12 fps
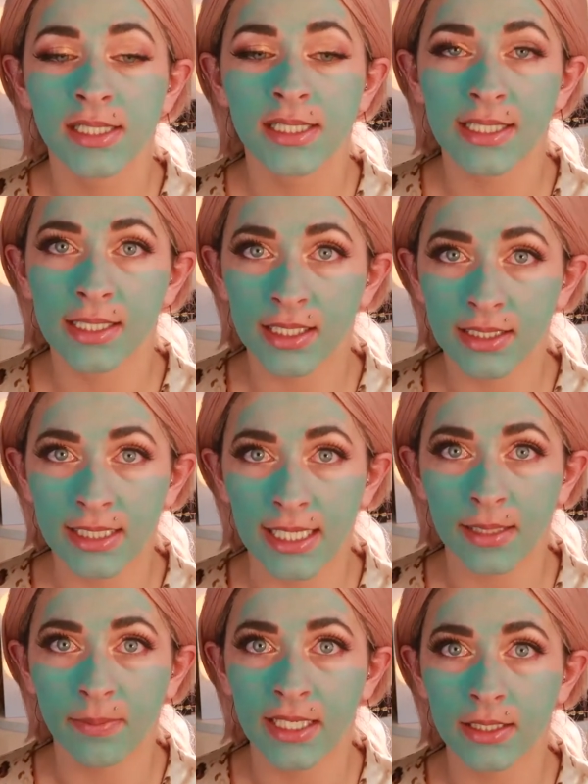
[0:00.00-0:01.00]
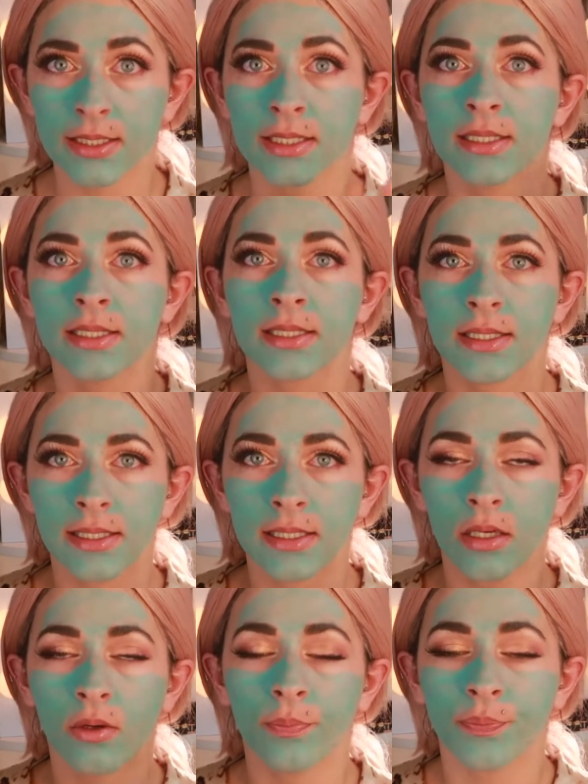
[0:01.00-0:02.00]
There's a long talk about.
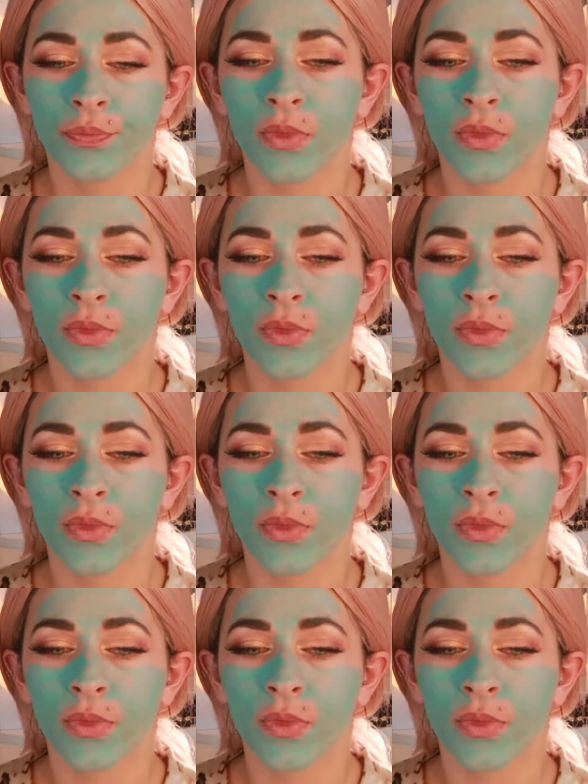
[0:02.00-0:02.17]
So